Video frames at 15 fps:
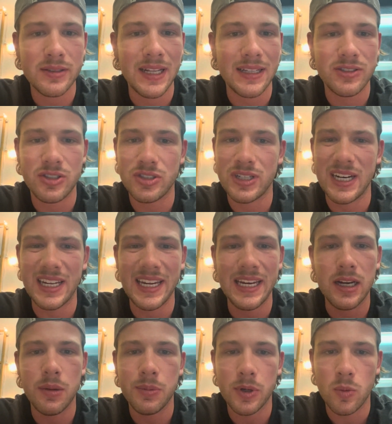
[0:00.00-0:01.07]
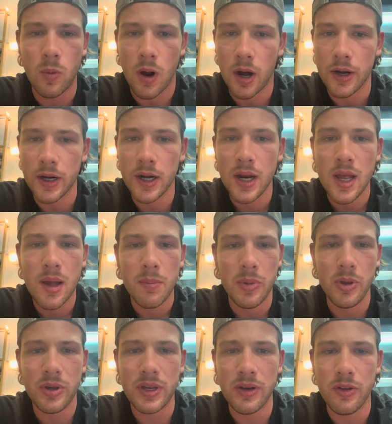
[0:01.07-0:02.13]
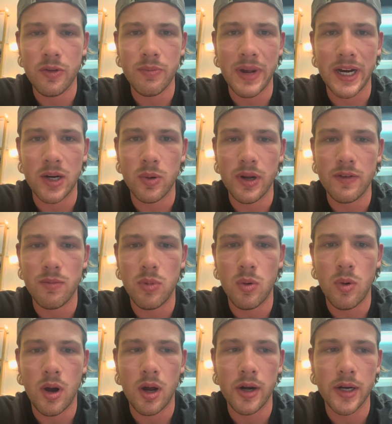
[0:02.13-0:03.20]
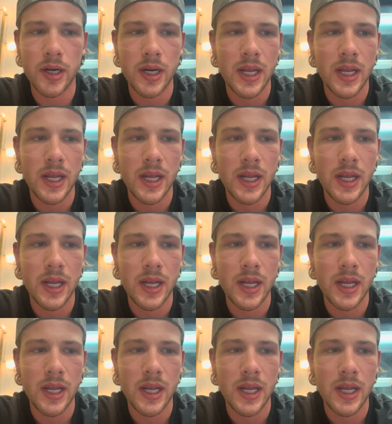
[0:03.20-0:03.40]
That's just gonna heat up your water, but you can use microwavable water,